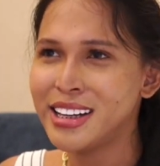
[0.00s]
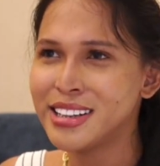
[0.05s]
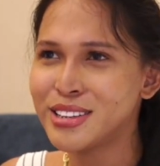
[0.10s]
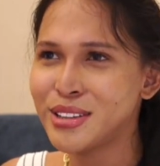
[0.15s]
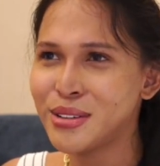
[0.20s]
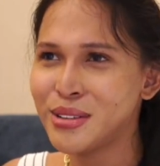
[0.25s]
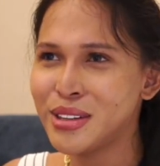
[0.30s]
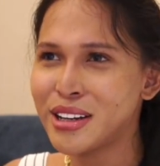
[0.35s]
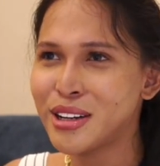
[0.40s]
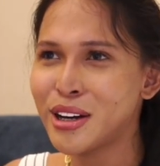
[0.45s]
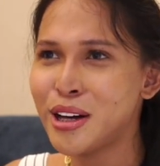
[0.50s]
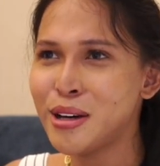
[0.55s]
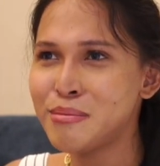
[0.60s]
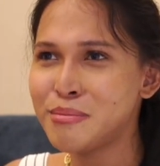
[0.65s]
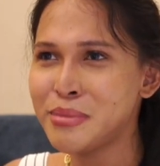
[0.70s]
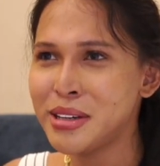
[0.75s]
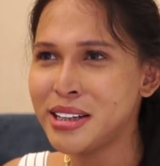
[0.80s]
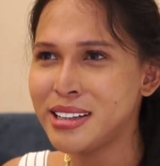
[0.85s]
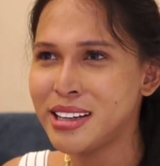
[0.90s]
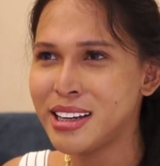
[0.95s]
so the
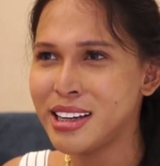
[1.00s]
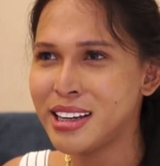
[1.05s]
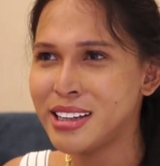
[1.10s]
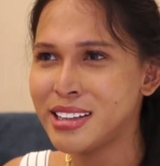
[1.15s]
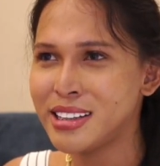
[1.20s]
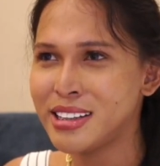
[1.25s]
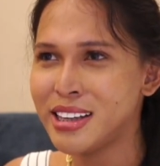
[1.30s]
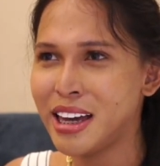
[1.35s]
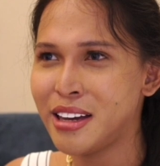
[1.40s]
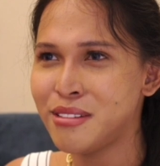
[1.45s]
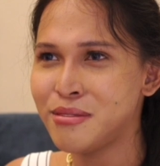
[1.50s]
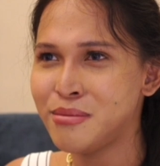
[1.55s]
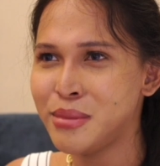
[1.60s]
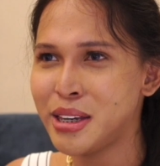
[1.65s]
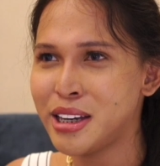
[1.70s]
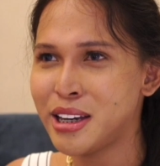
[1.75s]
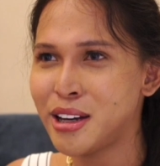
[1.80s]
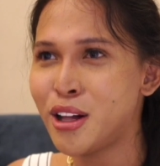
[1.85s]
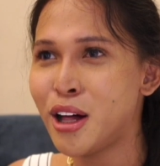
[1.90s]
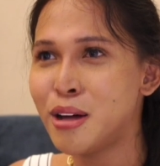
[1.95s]
company gave me a